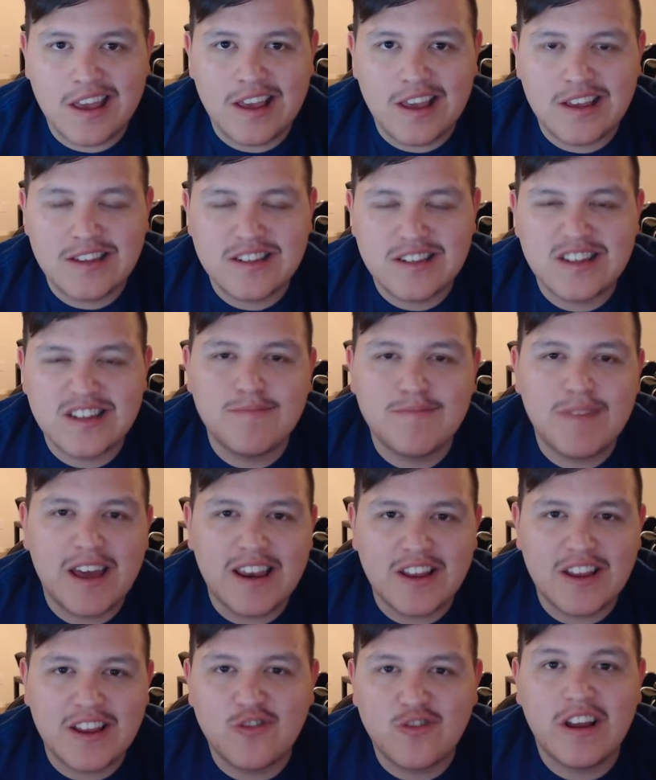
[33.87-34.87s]
a
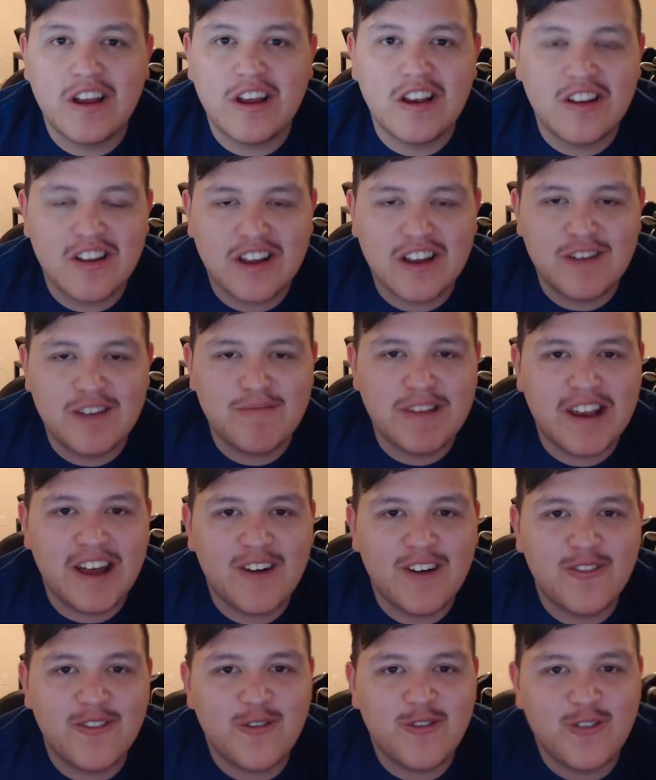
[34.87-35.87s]
cinematic trailer coming
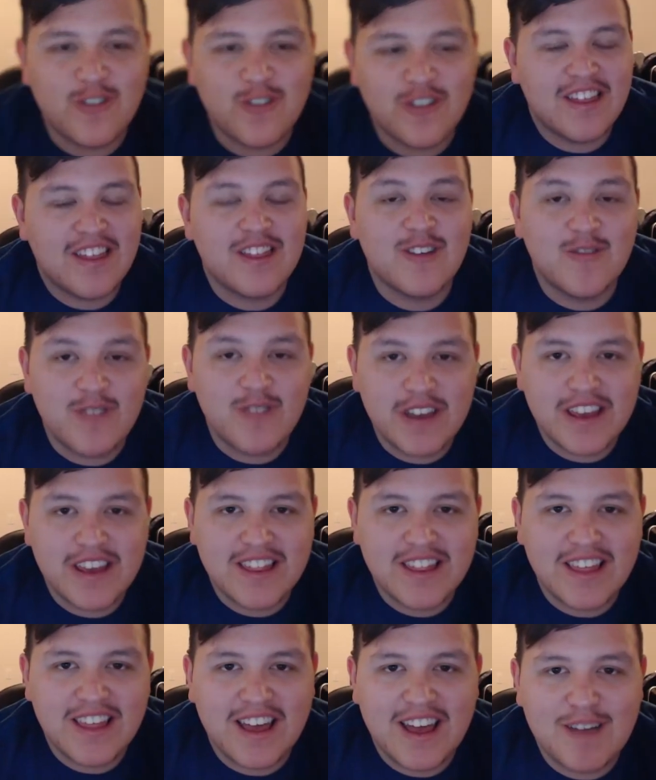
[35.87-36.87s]
out for the
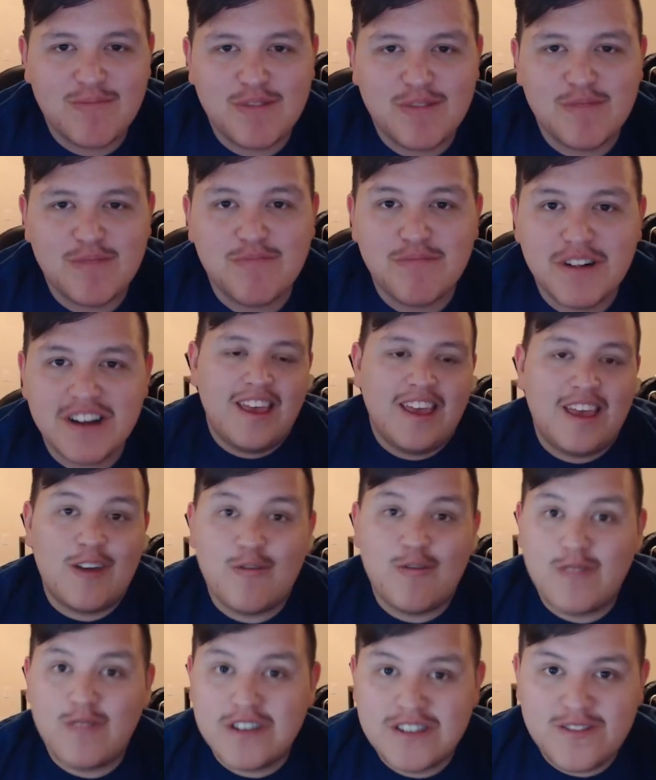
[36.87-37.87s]
weekend that happened, but
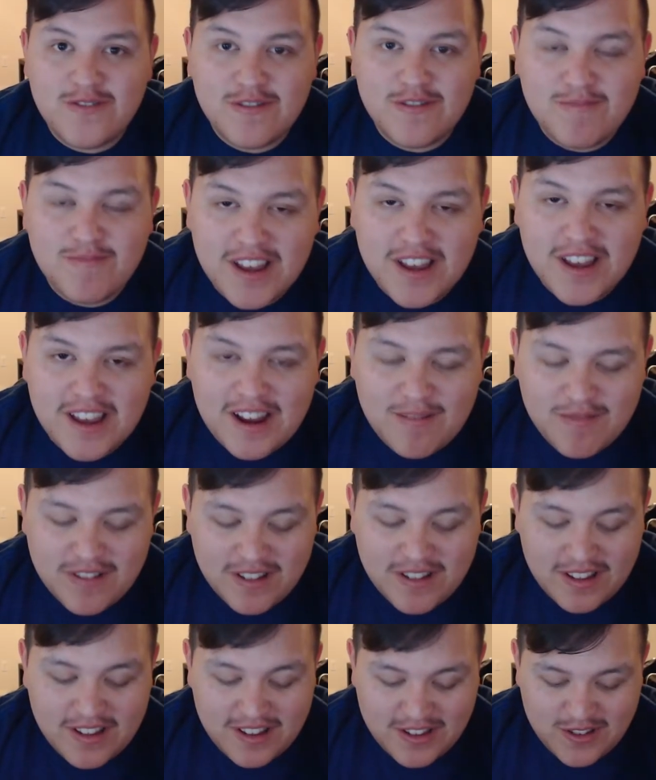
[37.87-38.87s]
it wasn't from my camera.